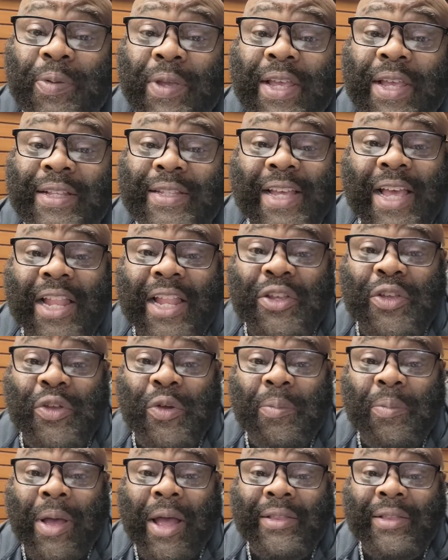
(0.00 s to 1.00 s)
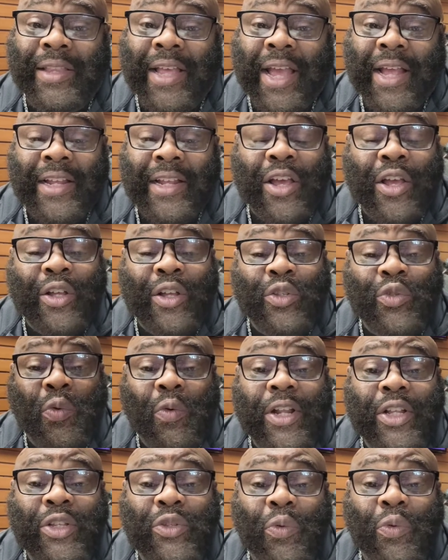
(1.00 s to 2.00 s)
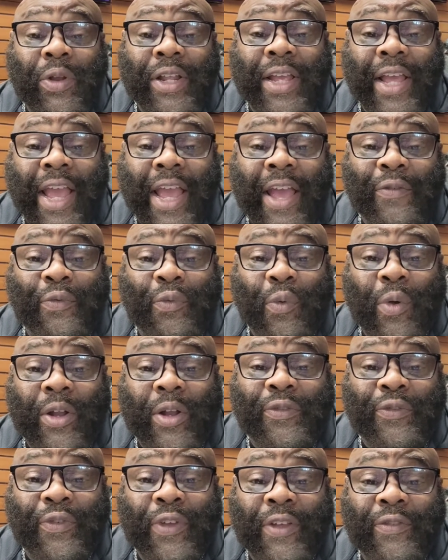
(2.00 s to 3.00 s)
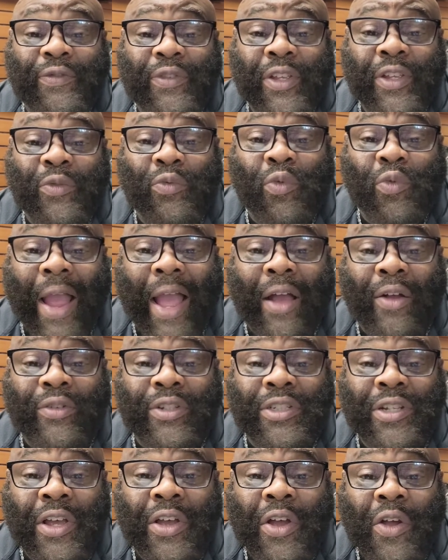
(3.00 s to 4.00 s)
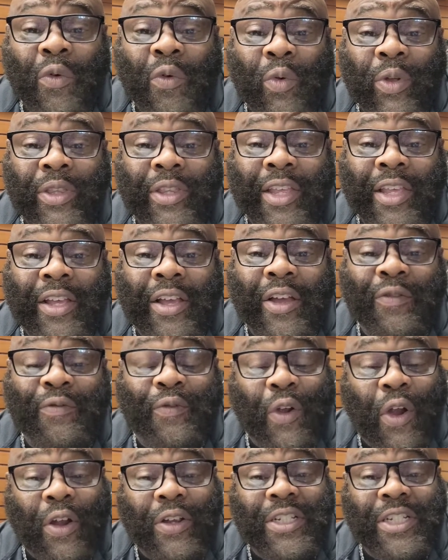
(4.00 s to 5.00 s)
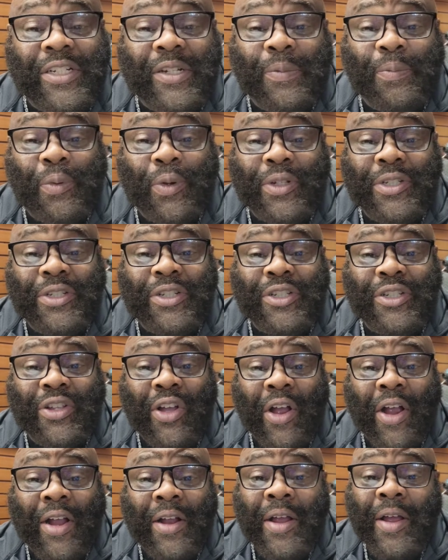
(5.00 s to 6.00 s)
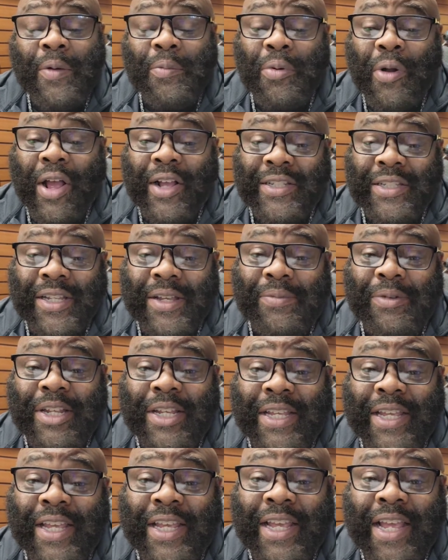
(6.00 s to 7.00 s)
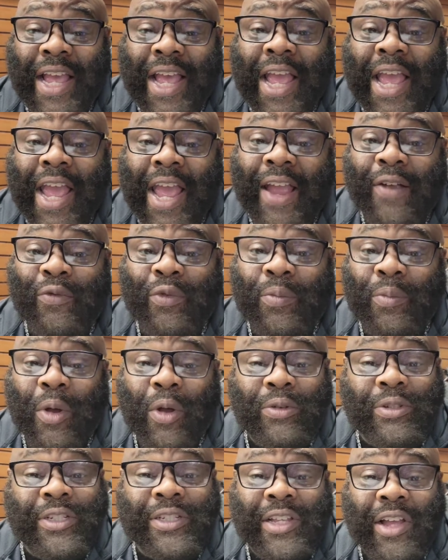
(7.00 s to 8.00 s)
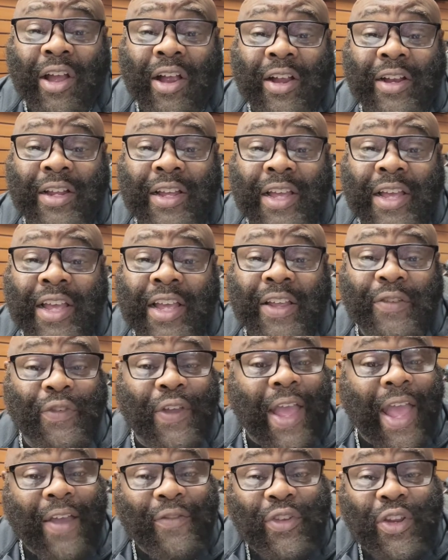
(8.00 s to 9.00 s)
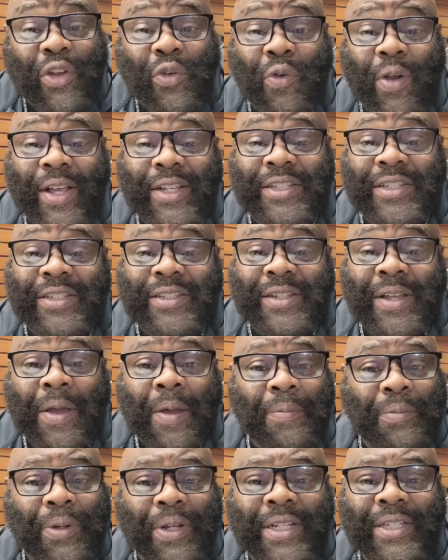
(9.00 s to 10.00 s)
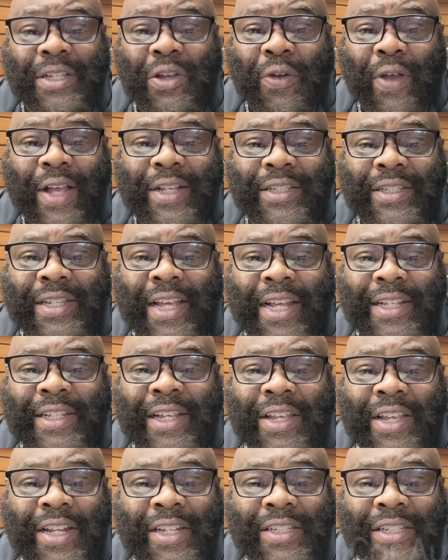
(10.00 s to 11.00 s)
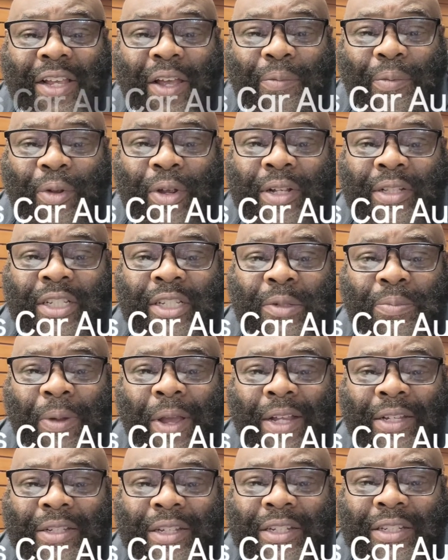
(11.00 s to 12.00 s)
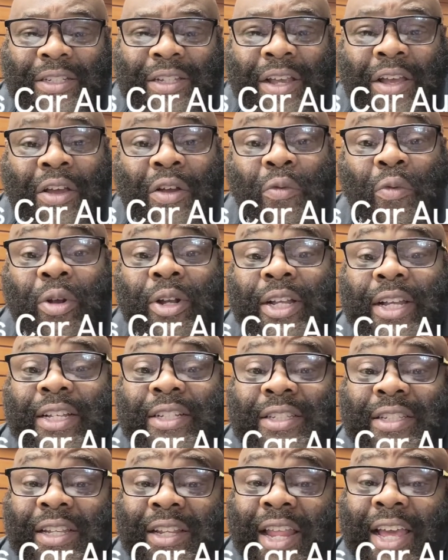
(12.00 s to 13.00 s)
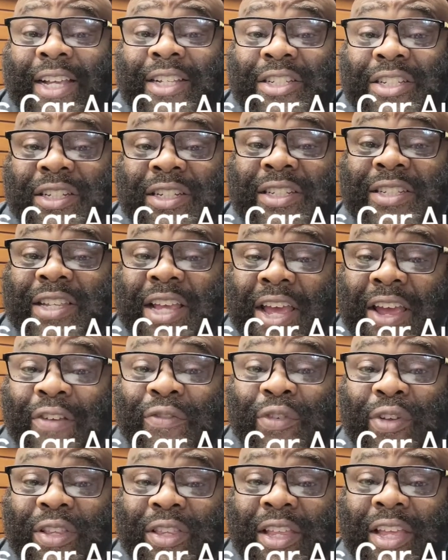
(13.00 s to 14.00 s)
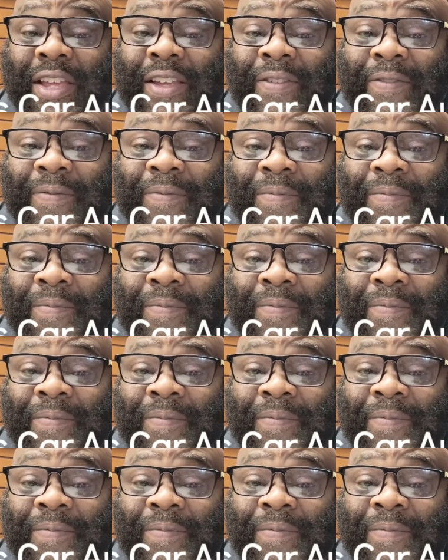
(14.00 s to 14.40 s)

Pete telling you about that 2020 F-150 Roush with the conversion to push-to-start, proximity key, and remote start. If you have any questions, please don't hesitate to hit us up here at The Specialist, where the installation is everything.